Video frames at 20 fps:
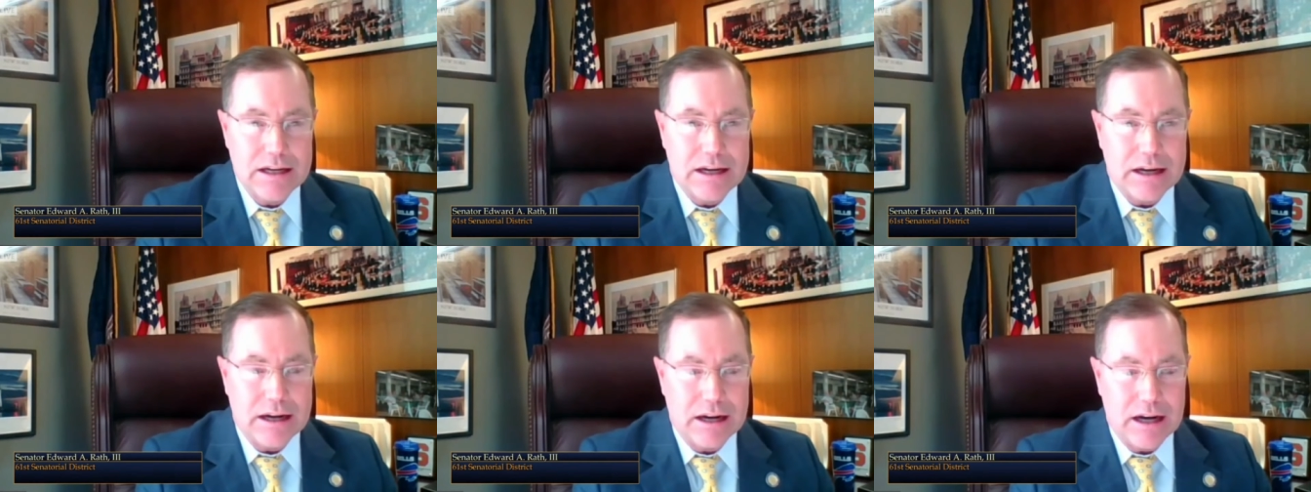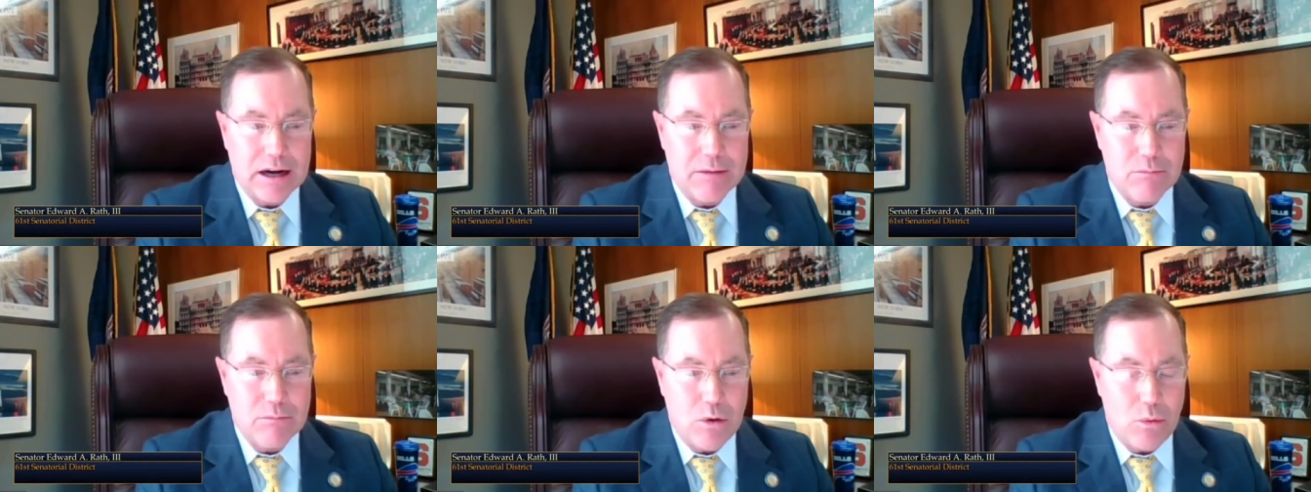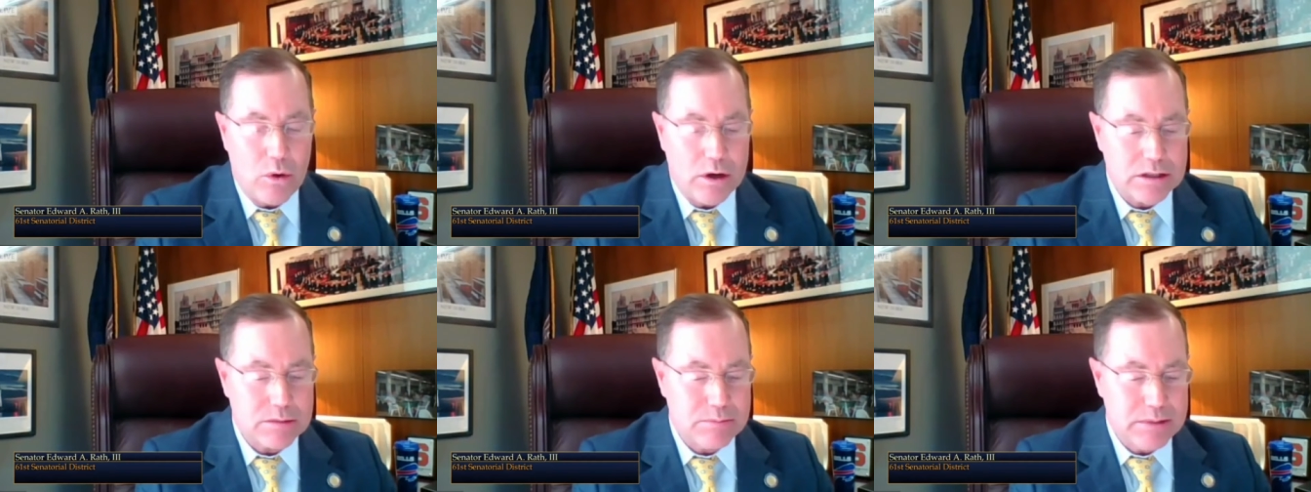um,
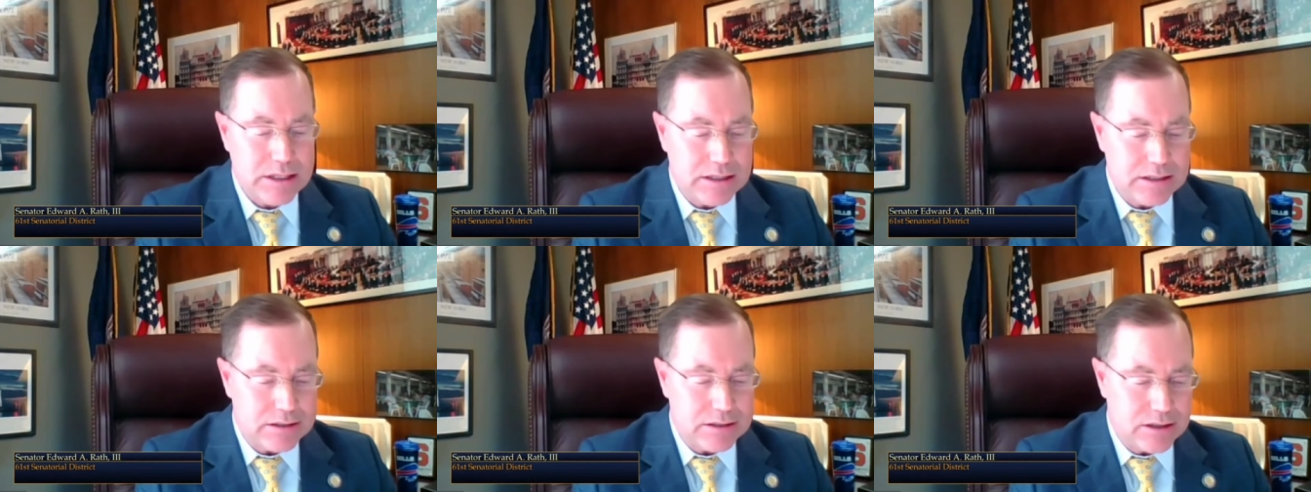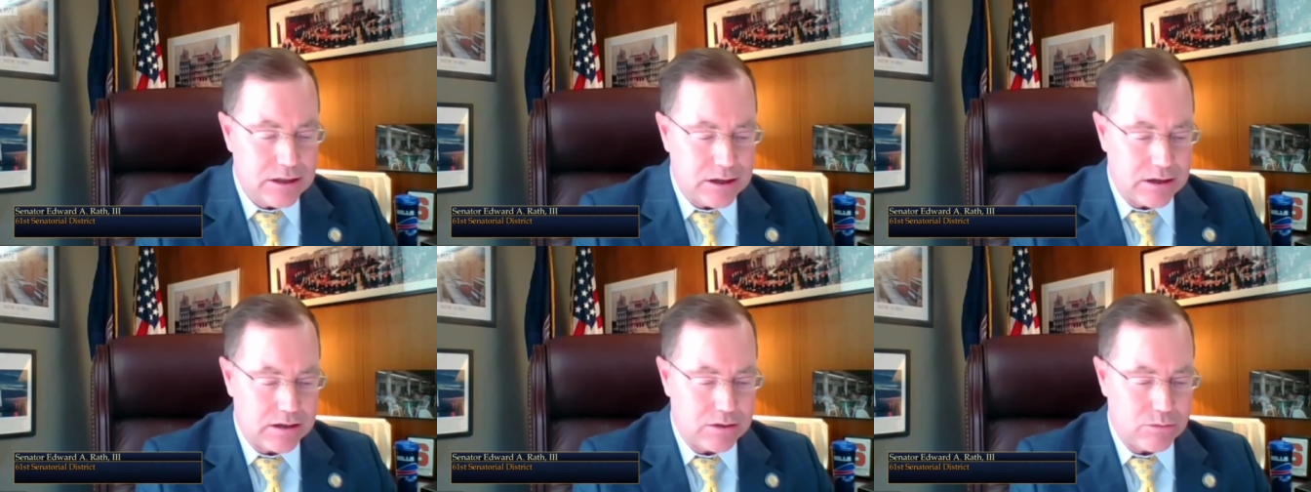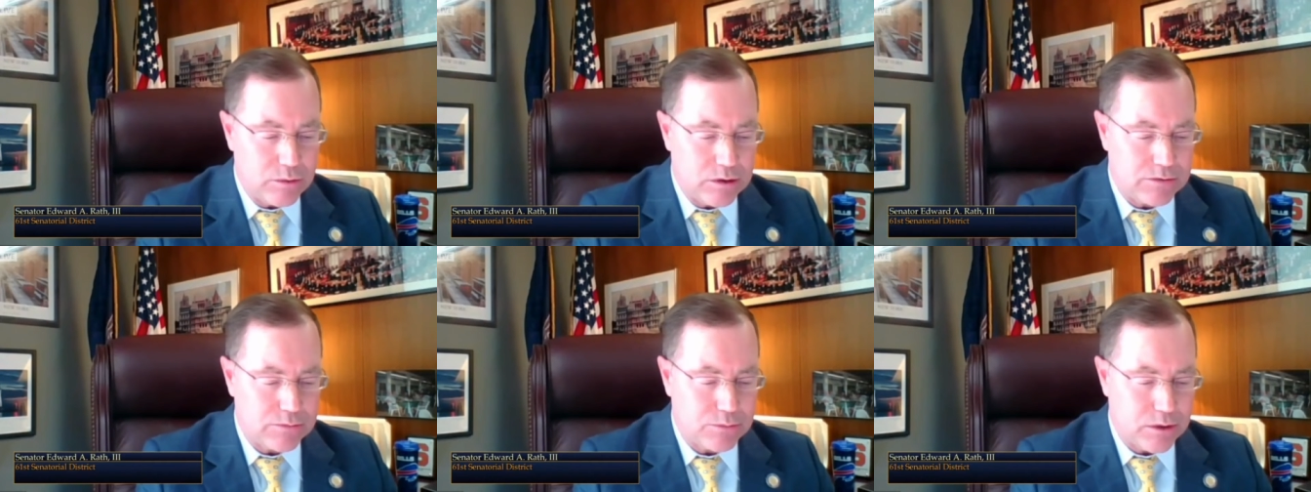what's being done
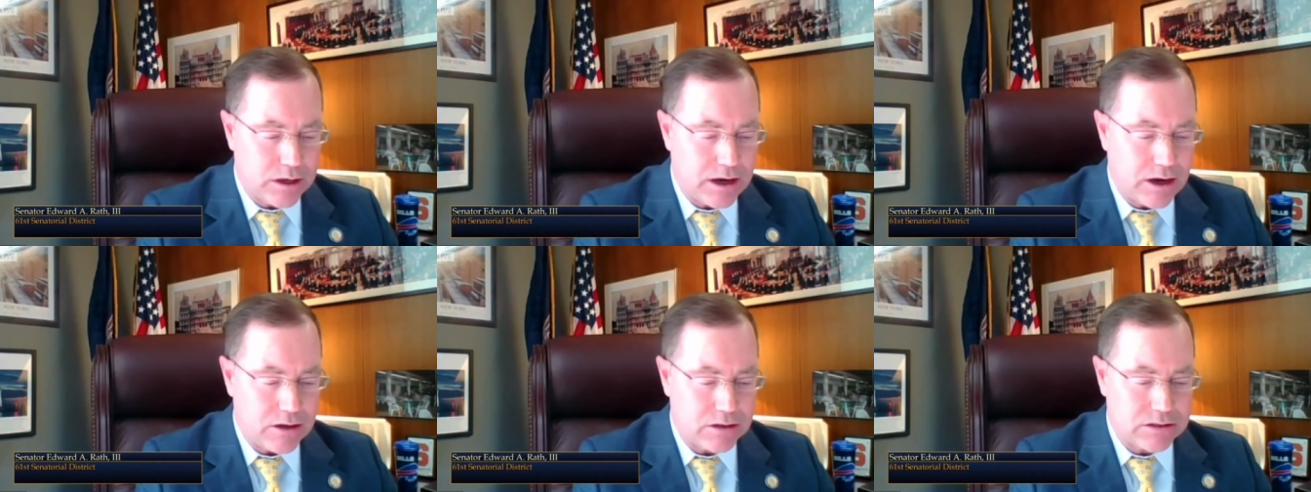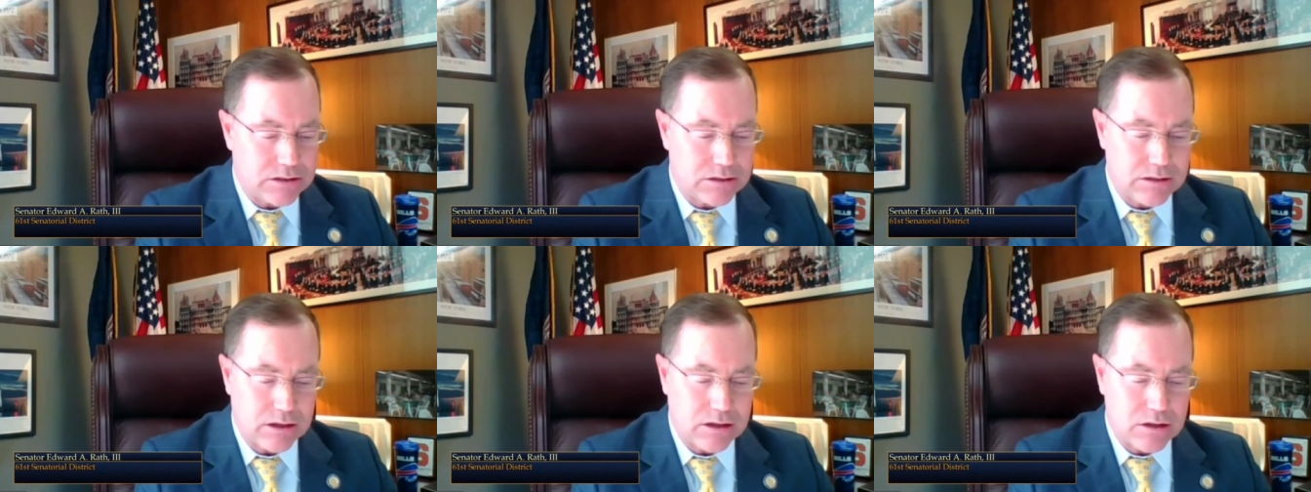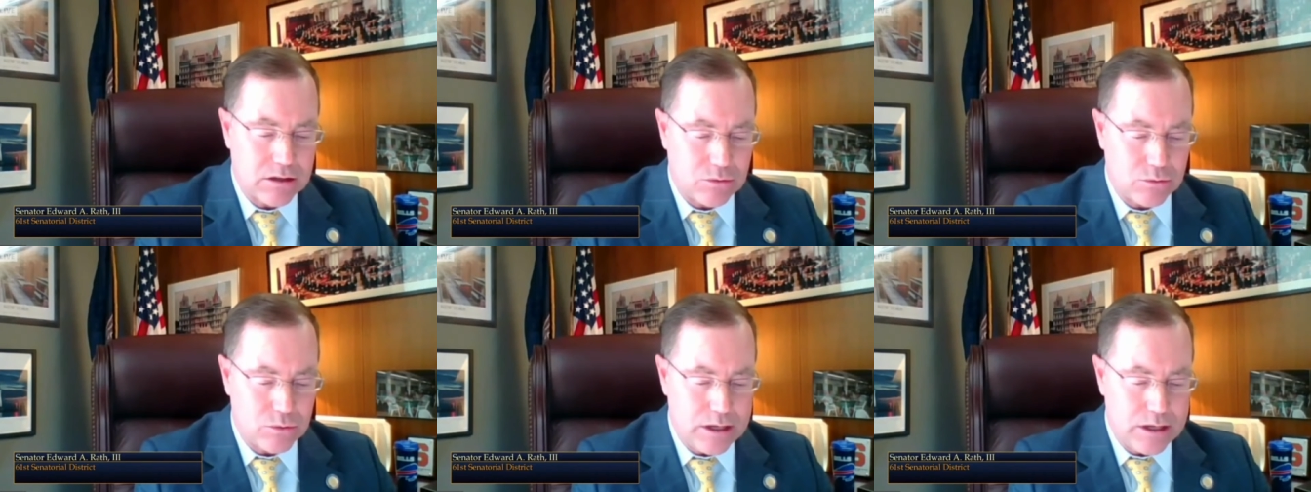with regards to the
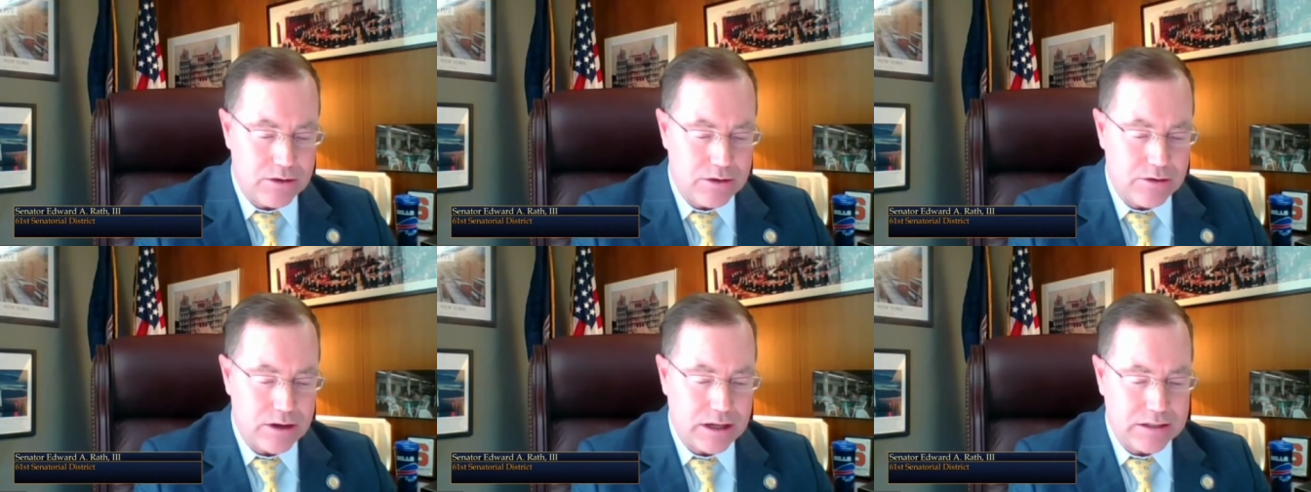career